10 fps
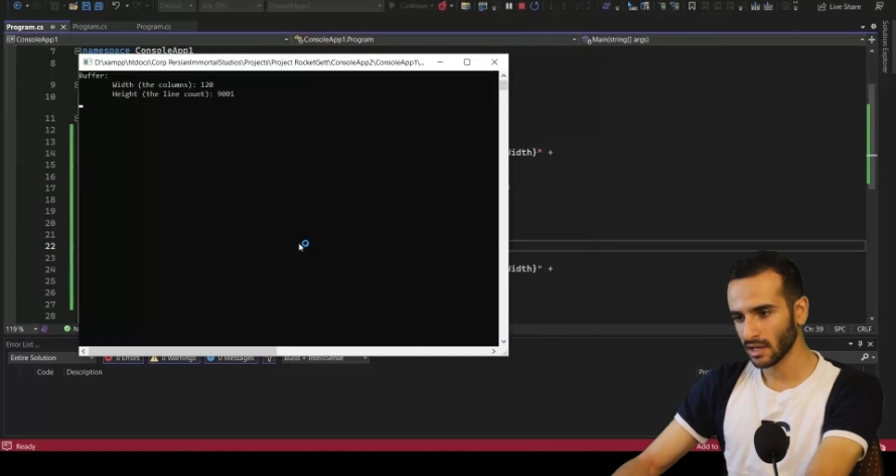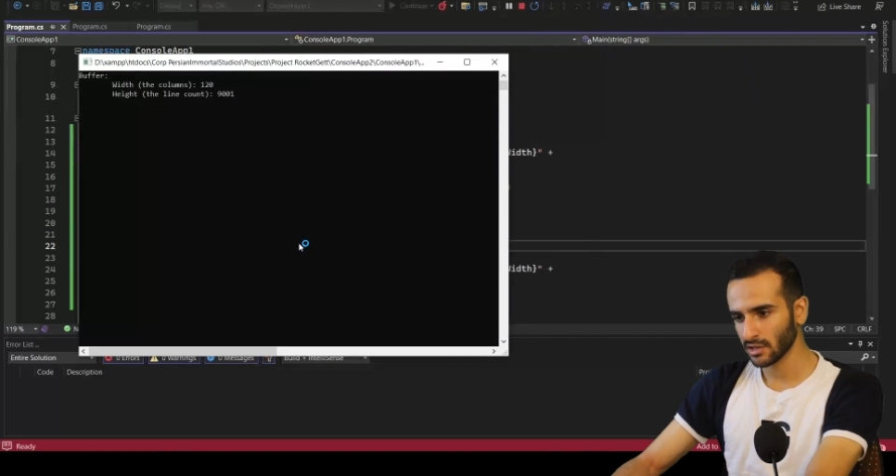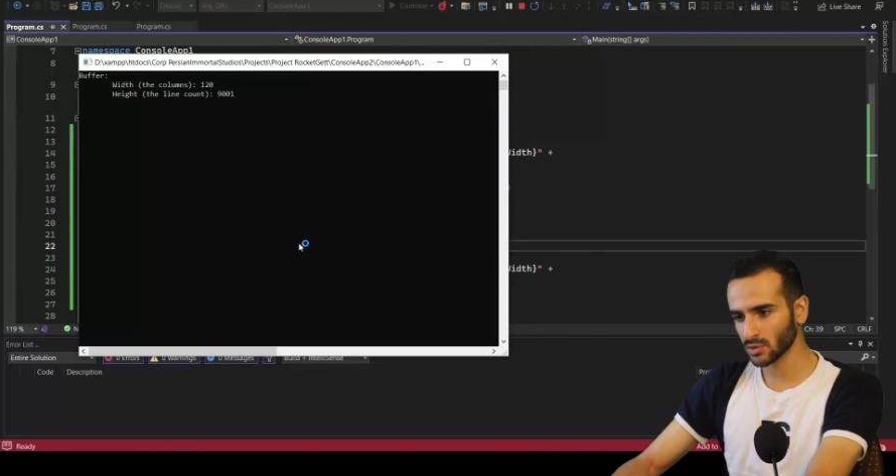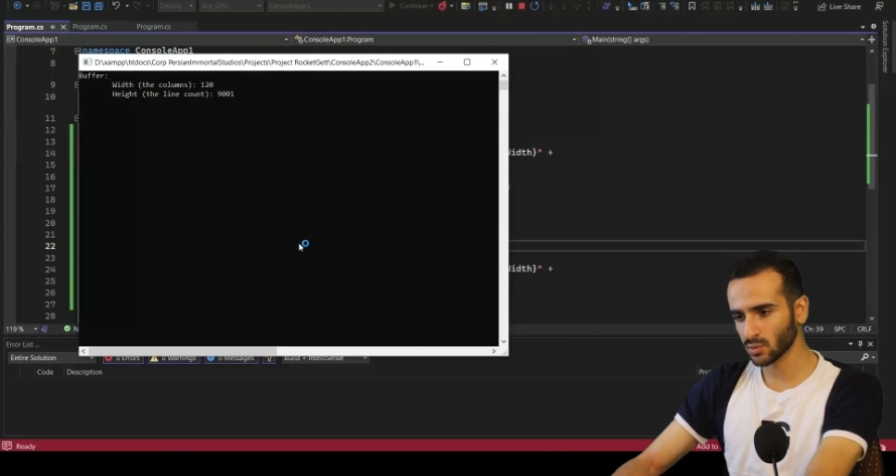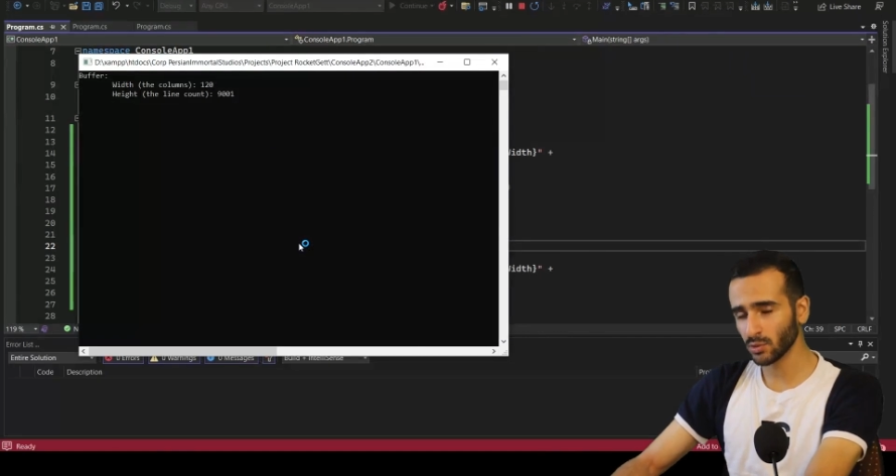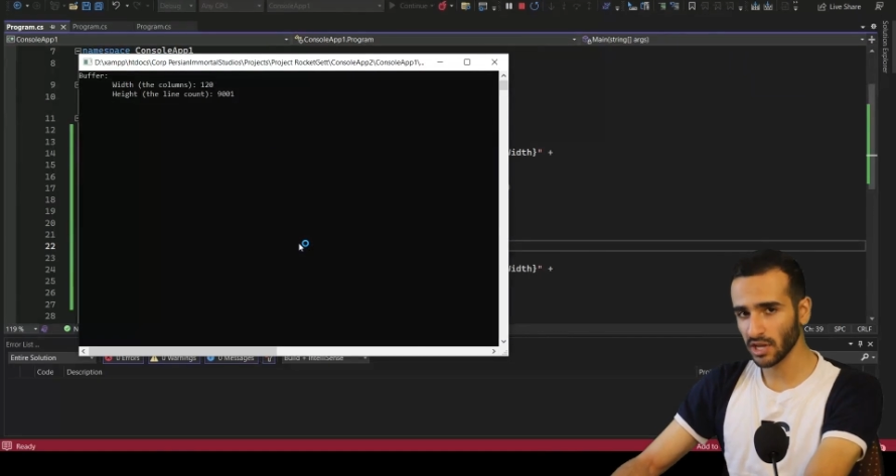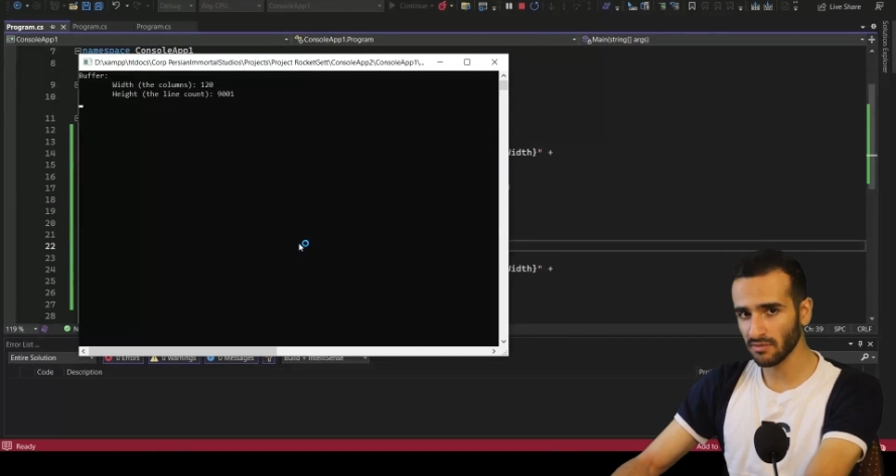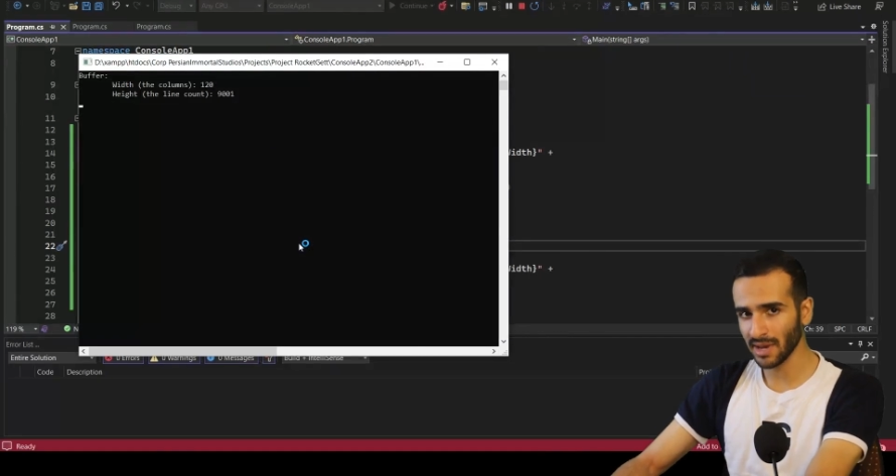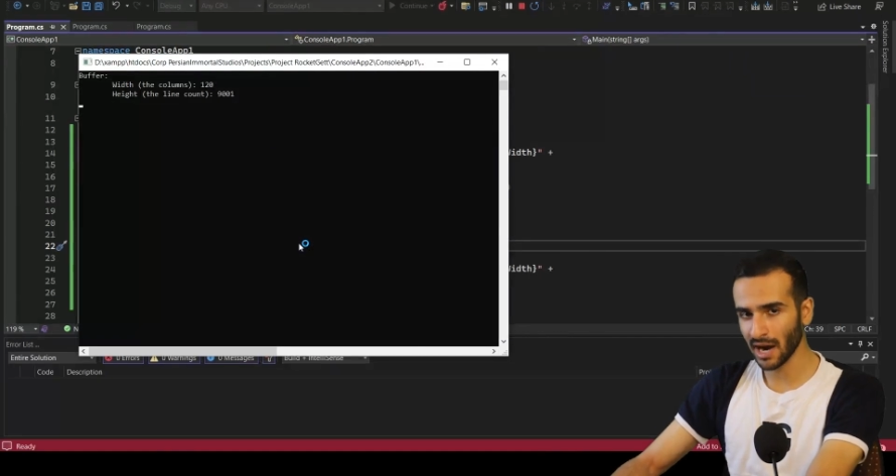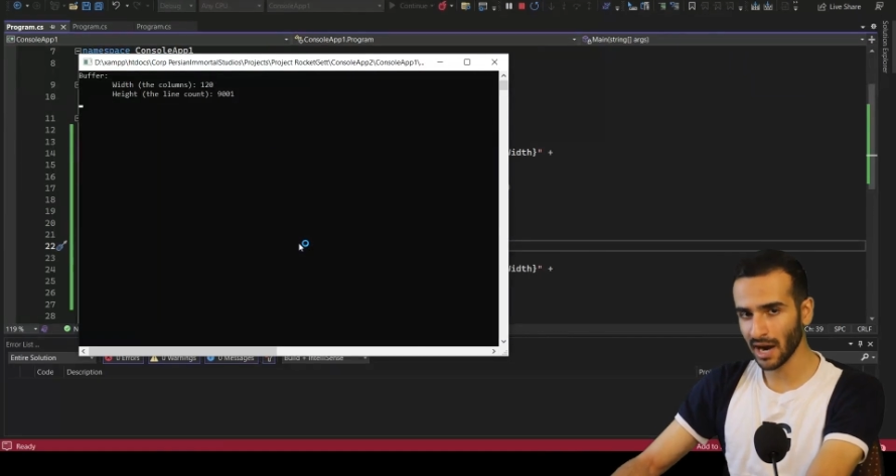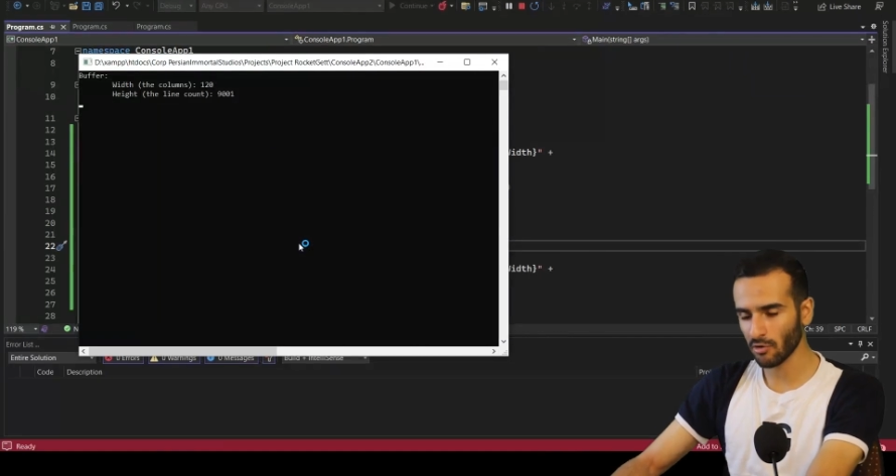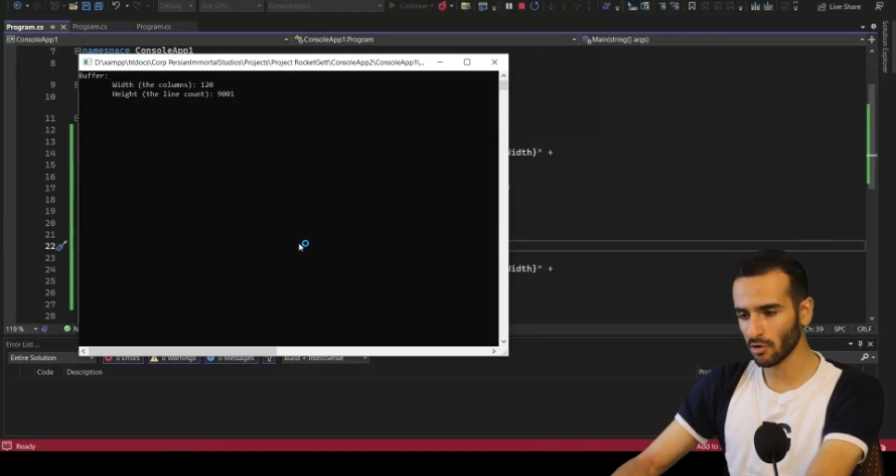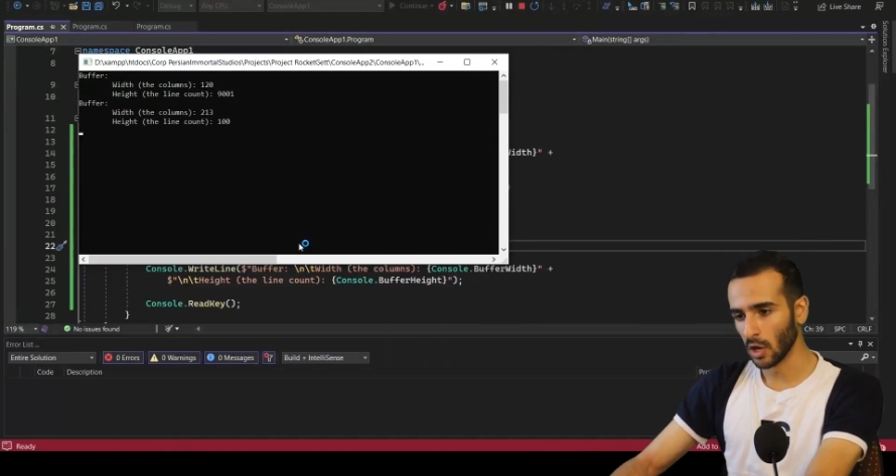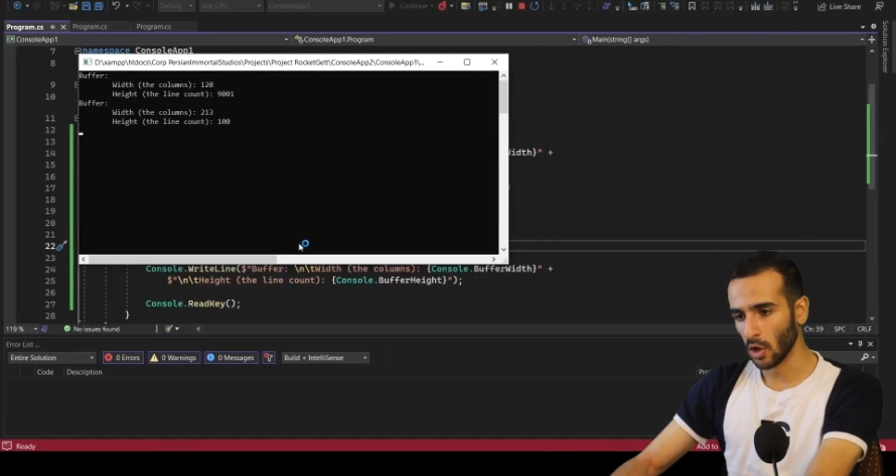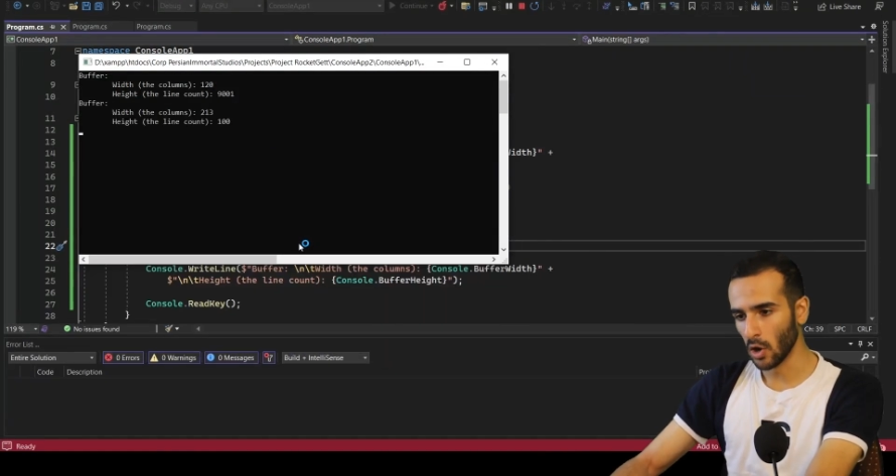this will give me
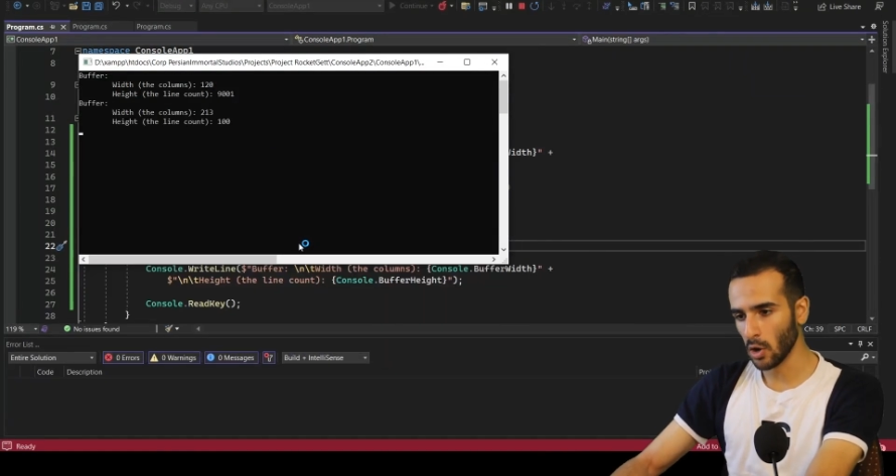error.